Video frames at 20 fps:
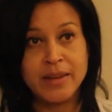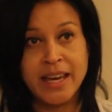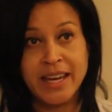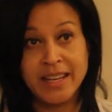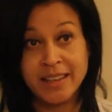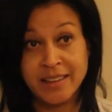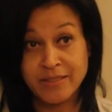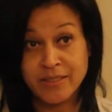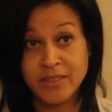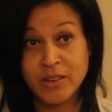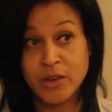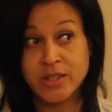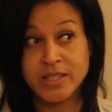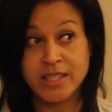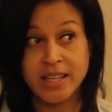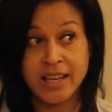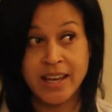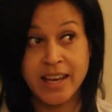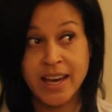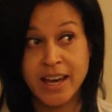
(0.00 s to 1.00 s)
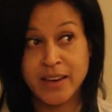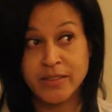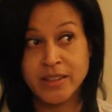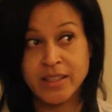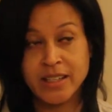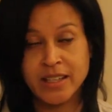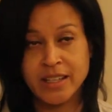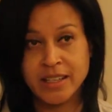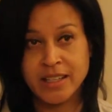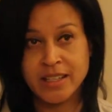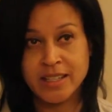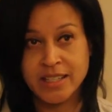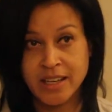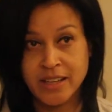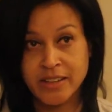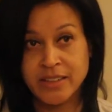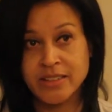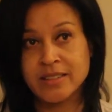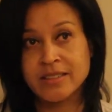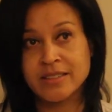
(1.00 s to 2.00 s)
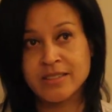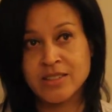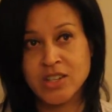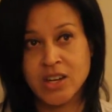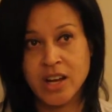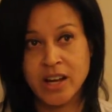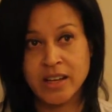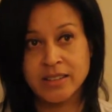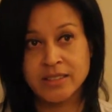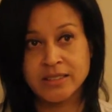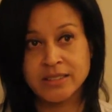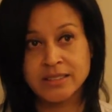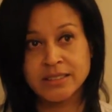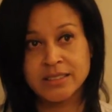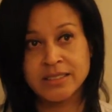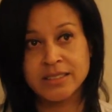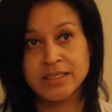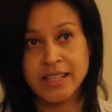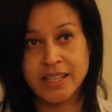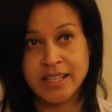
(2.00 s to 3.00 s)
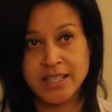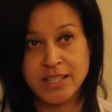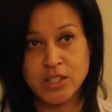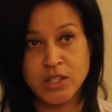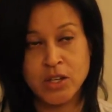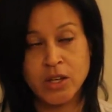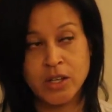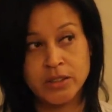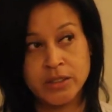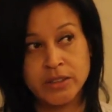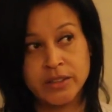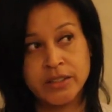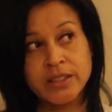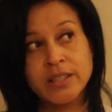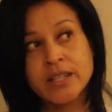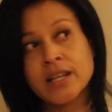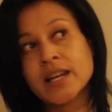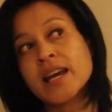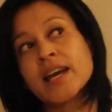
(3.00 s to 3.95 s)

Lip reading: and of course, like, I have a young child, like he's a toddler,